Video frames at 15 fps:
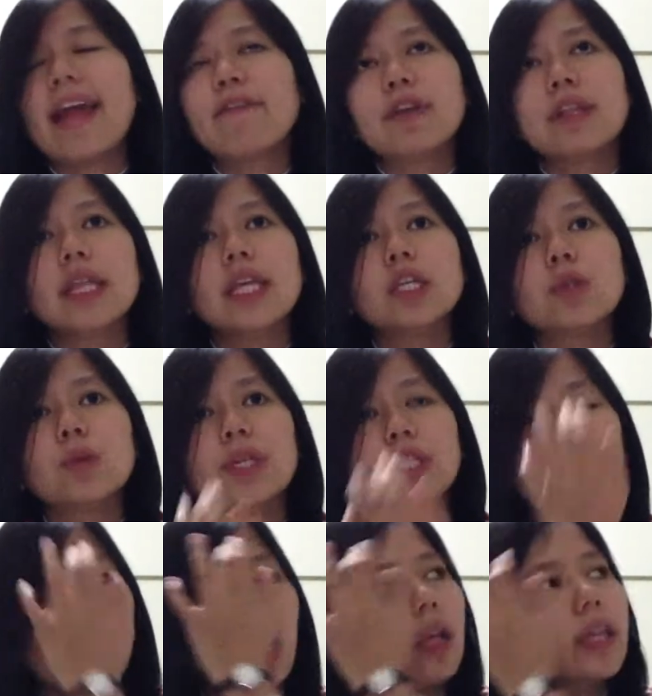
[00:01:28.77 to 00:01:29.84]
everything sweet
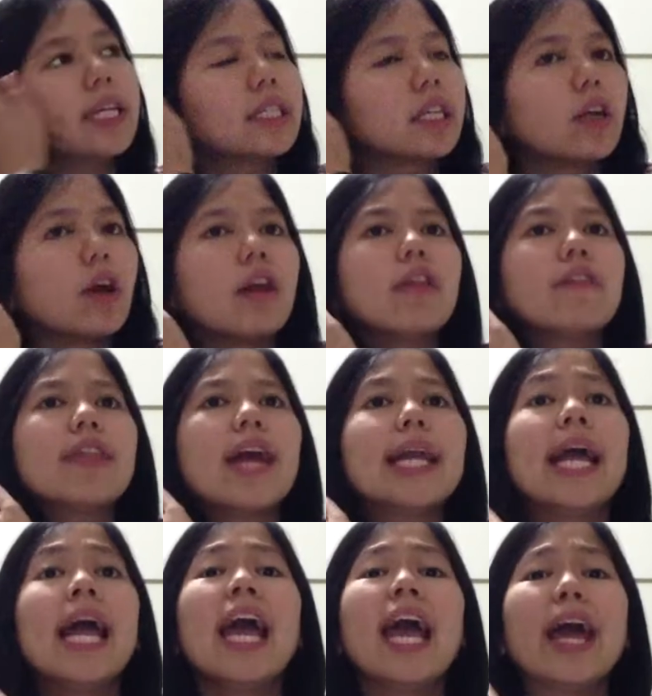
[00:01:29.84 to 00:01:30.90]
chocolates and all of that